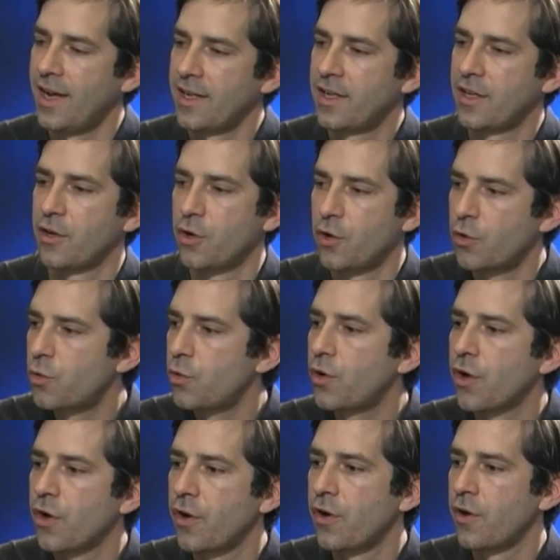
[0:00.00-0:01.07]
like
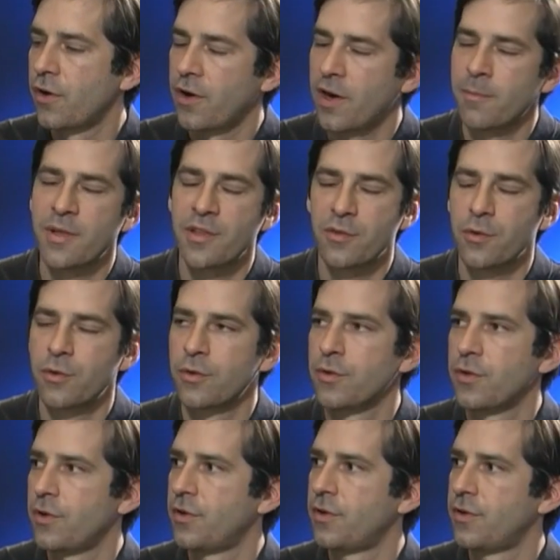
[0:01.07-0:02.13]
Google or
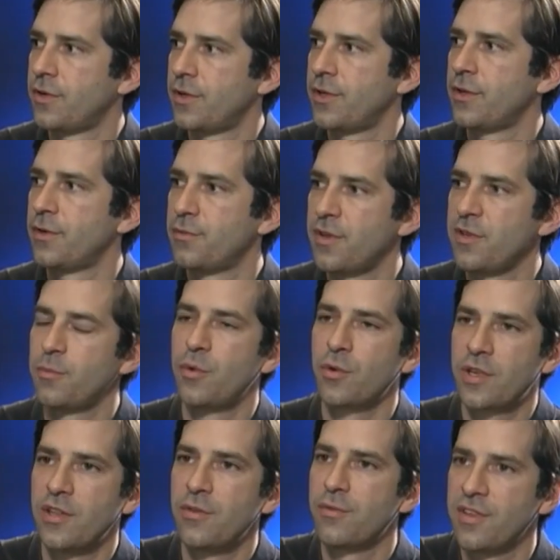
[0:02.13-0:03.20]
Amazon or
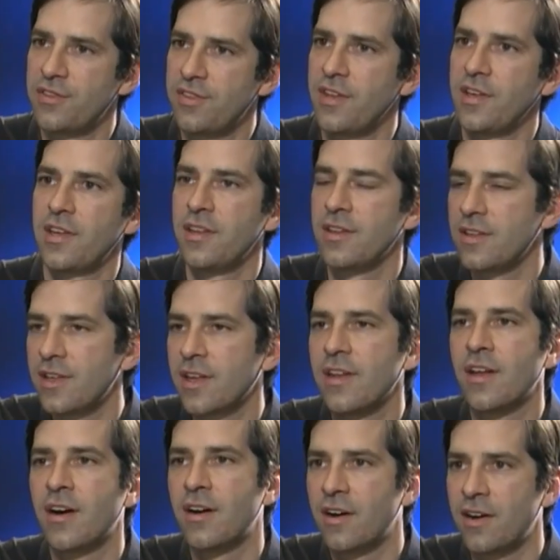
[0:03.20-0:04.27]
Facebook investing in
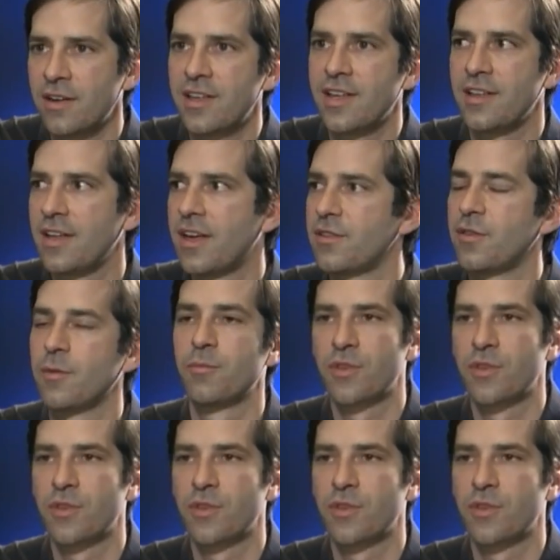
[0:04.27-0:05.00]
Ghana, Kenya,